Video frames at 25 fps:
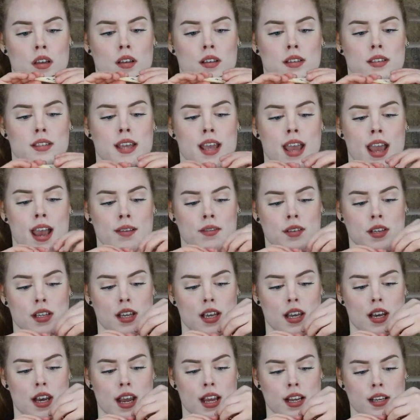So they have to
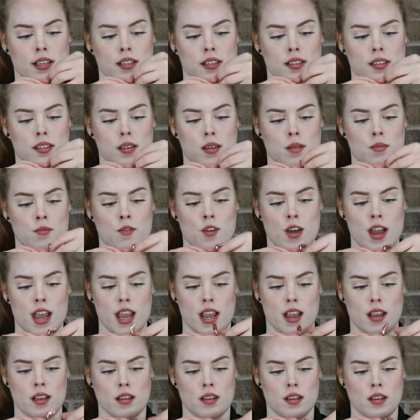connect in some
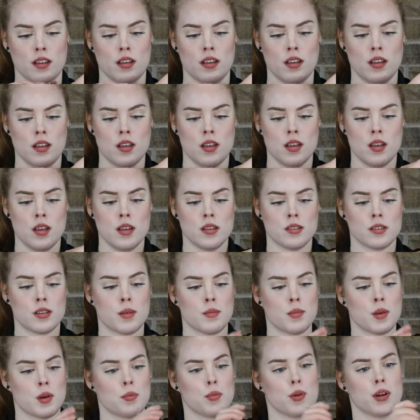way. So I'm
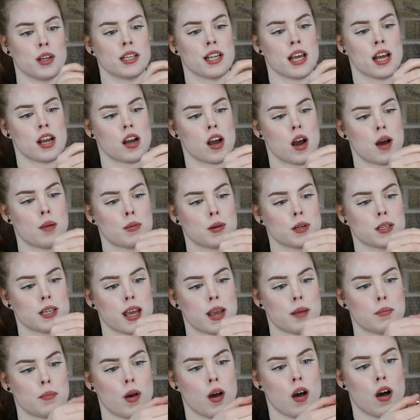going to bring that copper
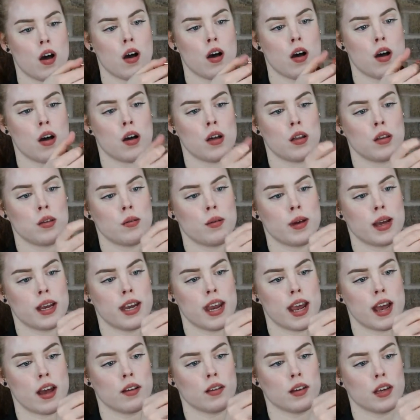tape all the way
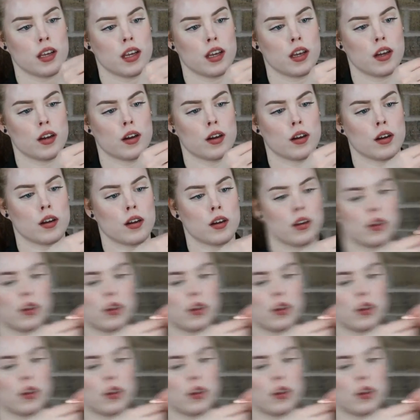down here